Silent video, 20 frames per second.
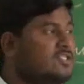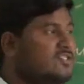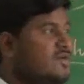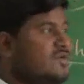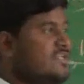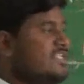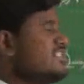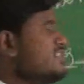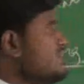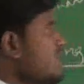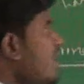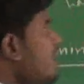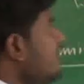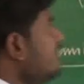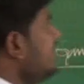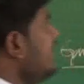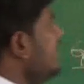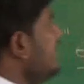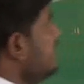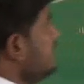So it is
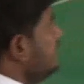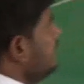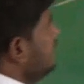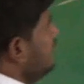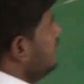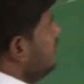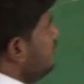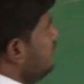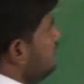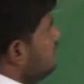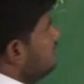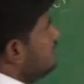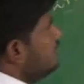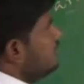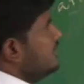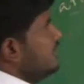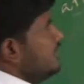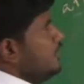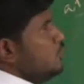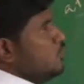not that, you
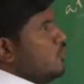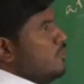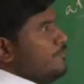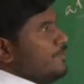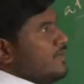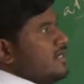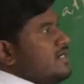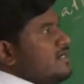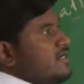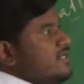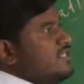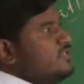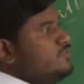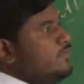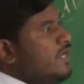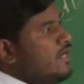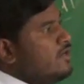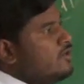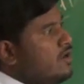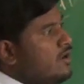know, the Europe
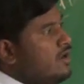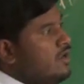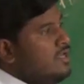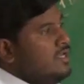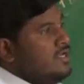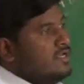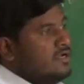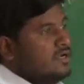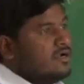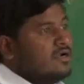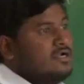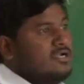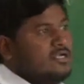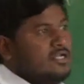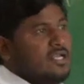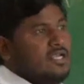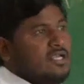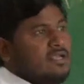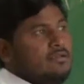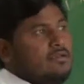countries were not,
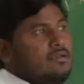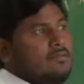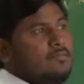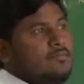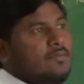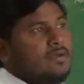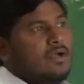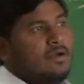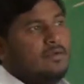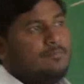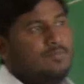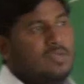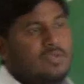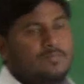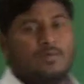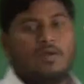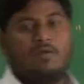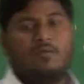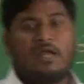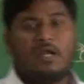
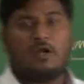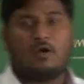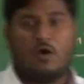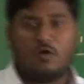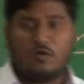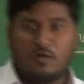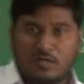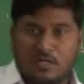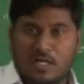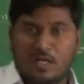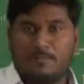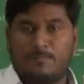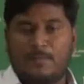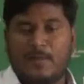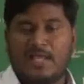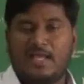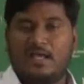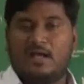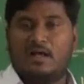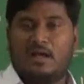people were not at all
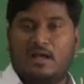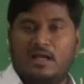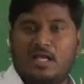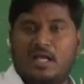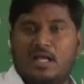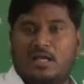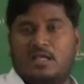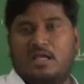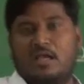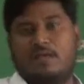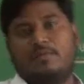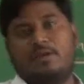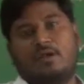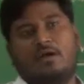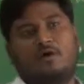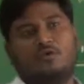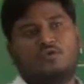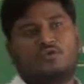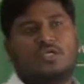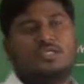playing earlier
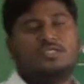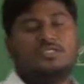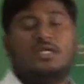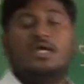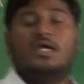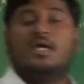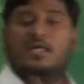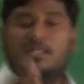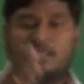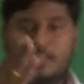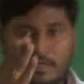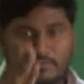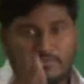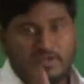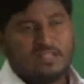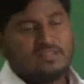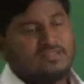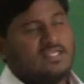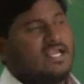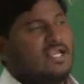gaming houses. They
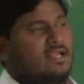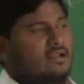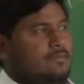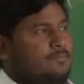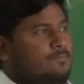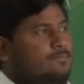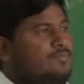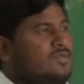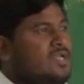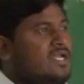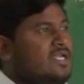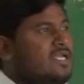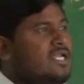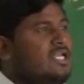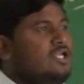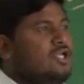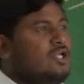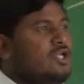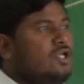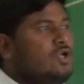were there
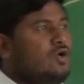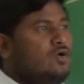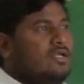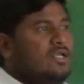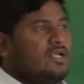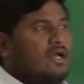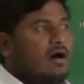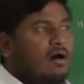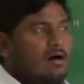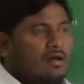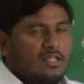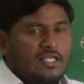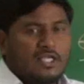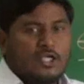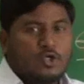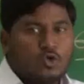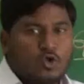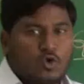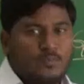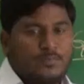in, you know, in all
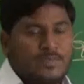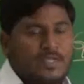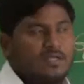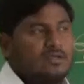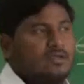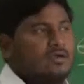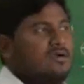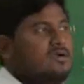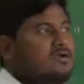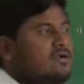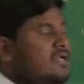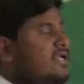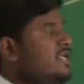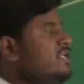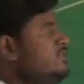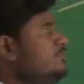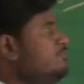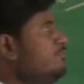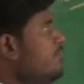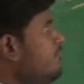the European
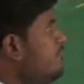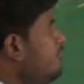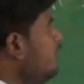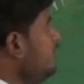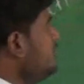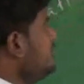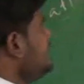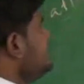countries before